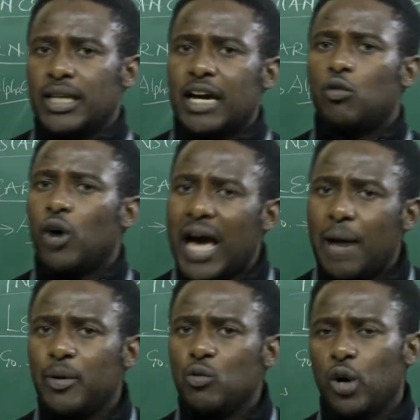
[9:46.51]
Now, what
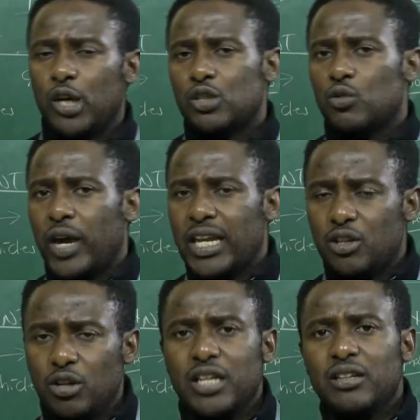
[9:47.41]
happened was,
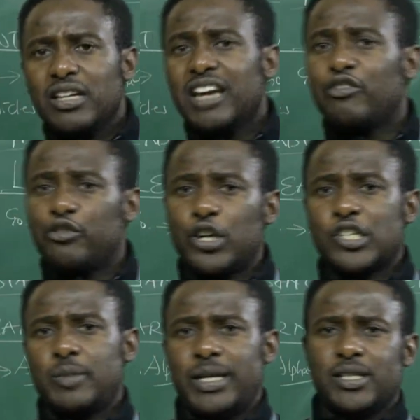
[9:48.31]
when doing the
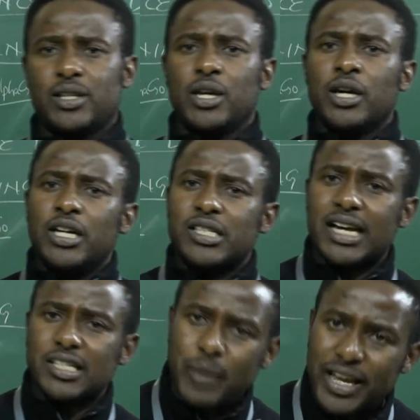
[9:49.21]
reinforcement, it
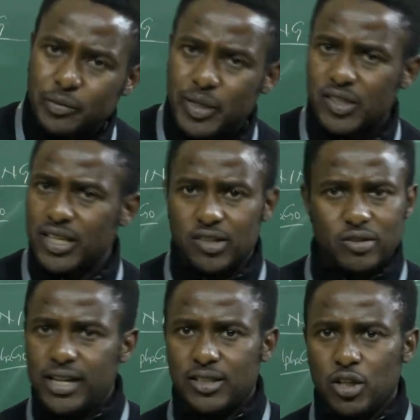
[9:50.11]
has made
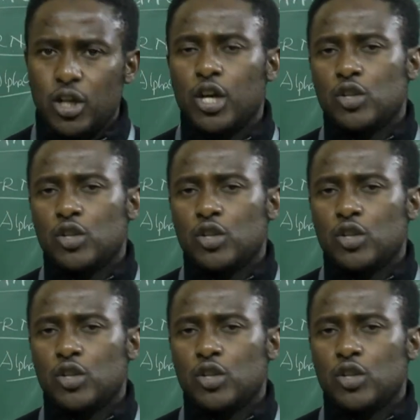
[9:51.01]
mistakes, right?